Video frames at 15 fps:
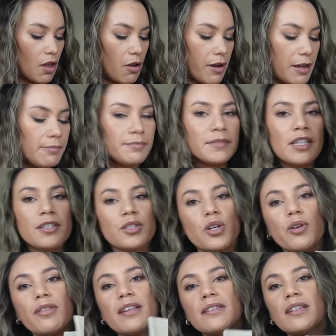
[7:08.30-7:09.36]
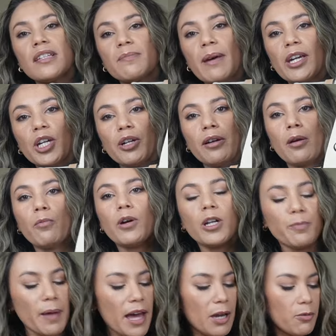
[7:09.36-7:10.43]
Okay, so this is my current
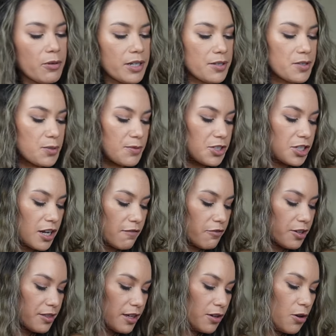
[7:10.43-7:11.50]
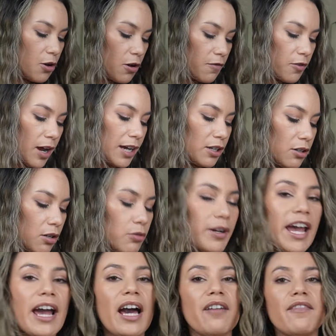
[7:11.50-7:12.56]
work bag. We're gonna switch everything over. I don't
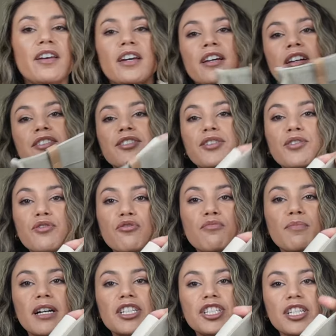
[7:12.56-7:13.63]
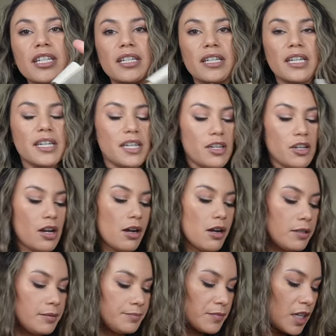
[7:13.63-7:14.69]
have too much in
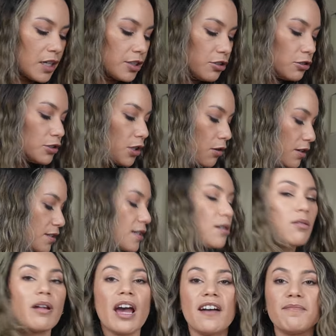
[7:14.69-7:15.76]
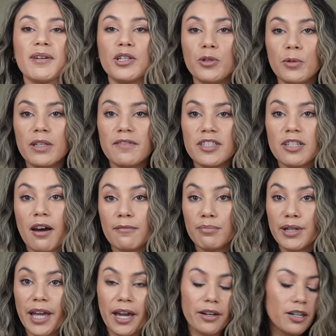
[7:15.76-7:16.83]
here. You'll notice I don't have my Louis Vuitton
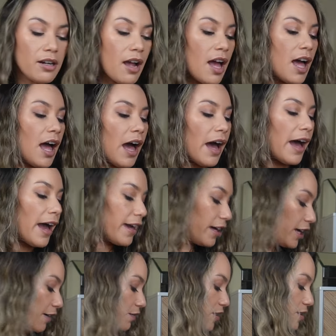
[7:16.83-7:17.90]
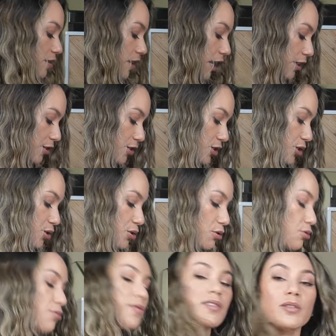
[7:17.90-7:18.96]
planner. I have decided
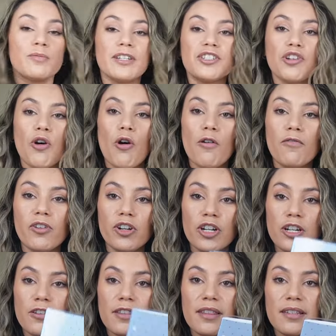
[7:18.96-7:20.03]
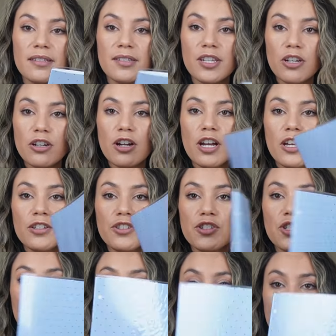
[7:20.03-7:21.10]
to switch over this year to
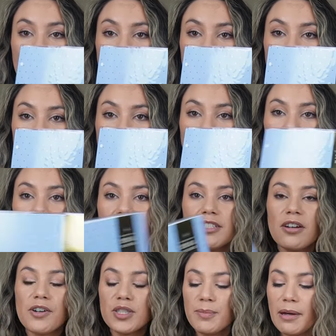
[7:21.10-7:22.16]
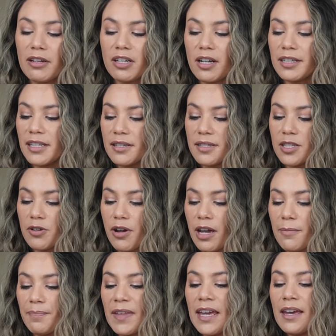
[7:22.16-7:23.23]
use this planner. I talked about it on
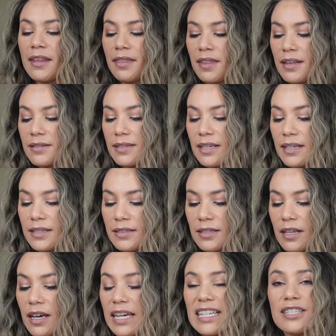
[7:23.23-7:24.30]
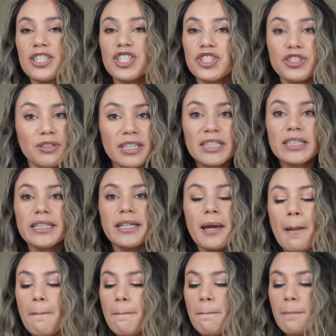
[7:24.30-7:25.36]
Instagram. This is a strictly
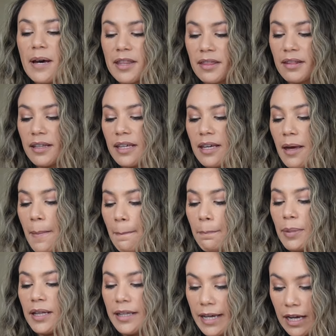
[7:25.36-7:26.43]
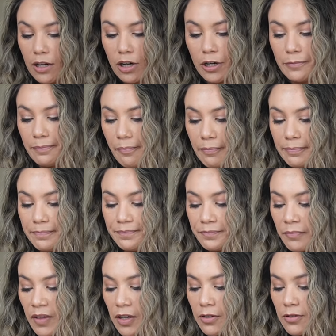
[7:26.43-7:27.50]
monthly planner.
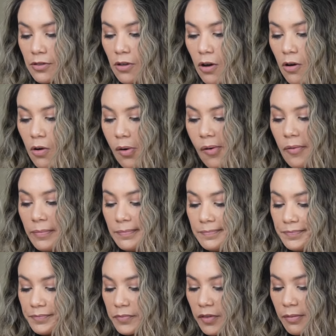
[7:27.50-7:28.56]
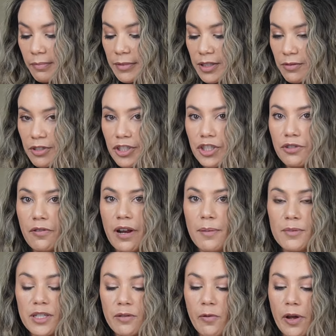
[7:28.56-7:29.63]
So let me switch to an
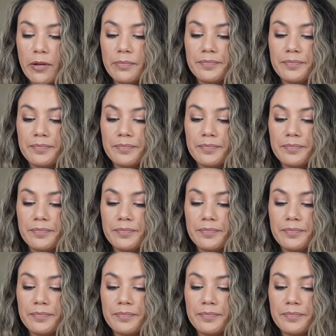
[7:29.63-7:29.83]
empty one.